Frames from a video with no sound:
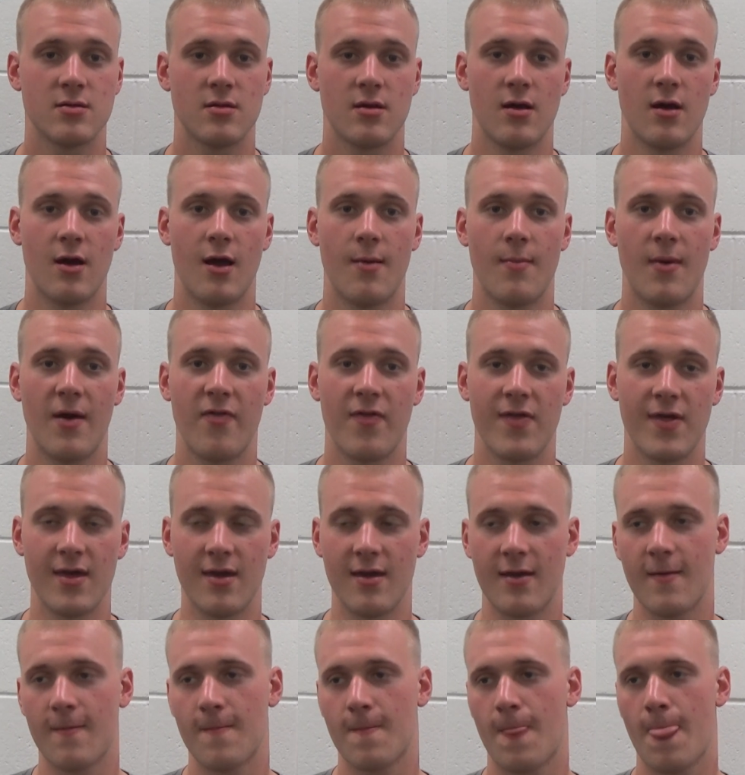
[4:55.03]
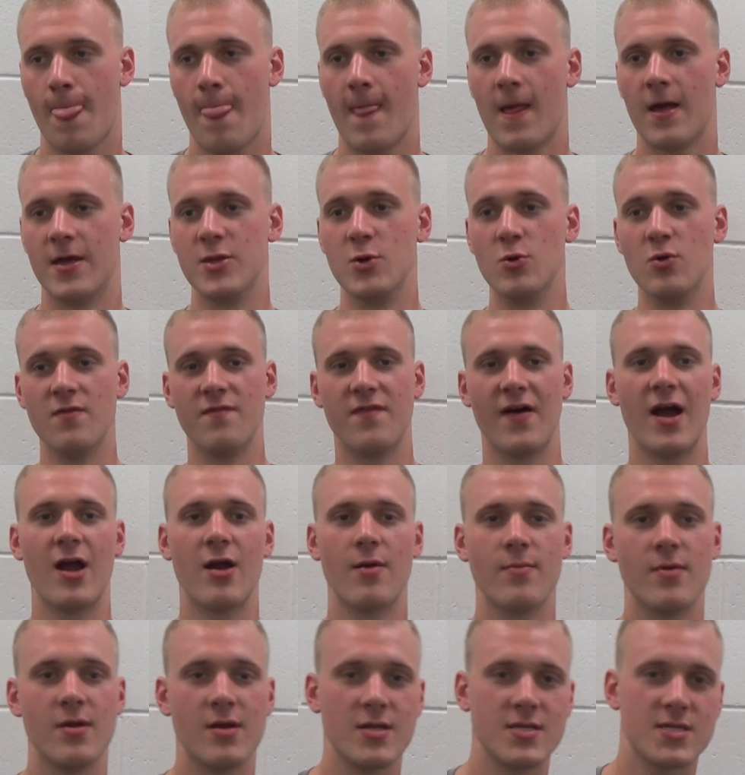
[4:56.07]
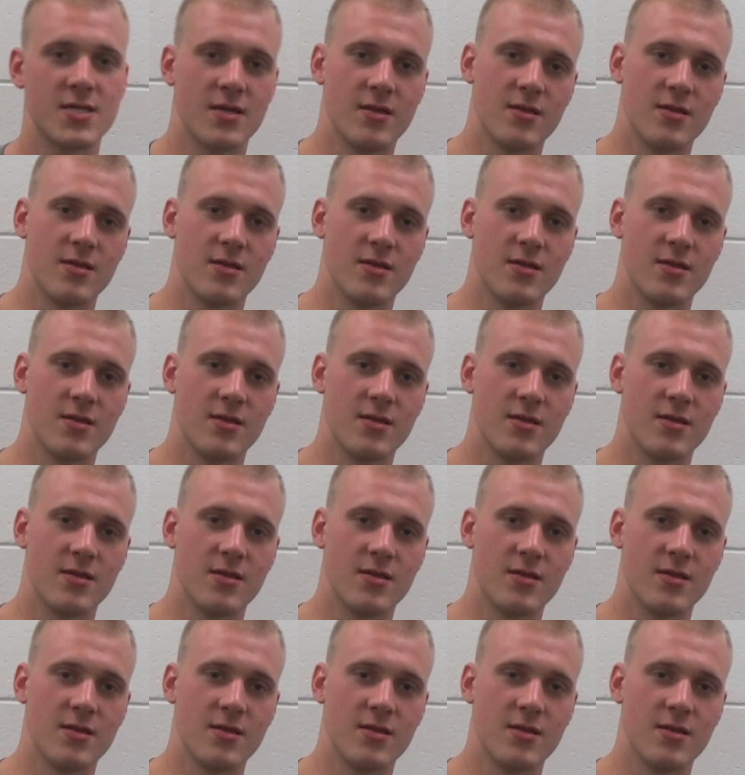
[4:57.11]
I think new environments